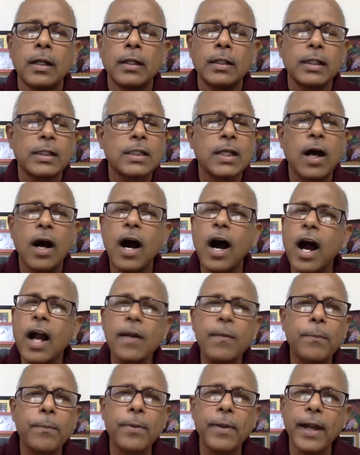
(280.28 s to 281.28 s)
That's
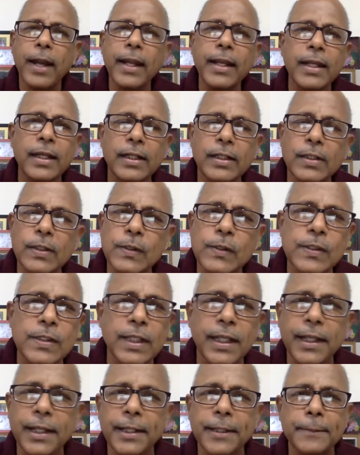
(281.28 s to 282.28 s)
heartbreaking to
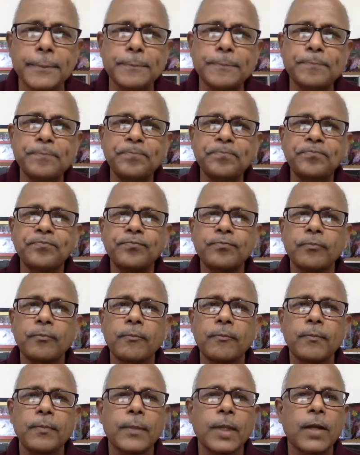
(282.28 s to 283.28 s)
see
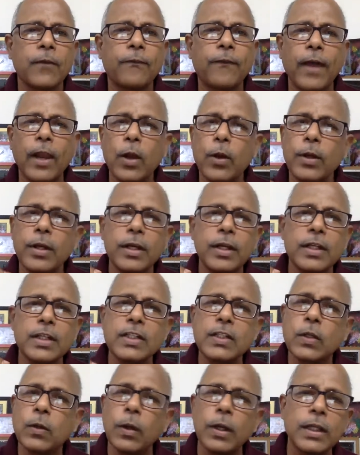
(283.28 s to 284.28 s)
fellow
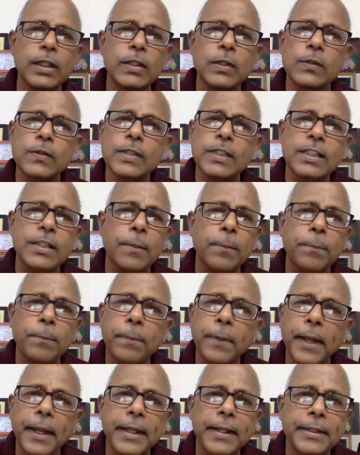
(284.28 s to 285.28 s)
Indians going through such a
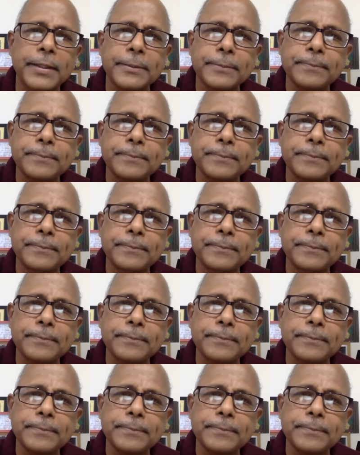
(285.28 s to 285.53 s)
pain.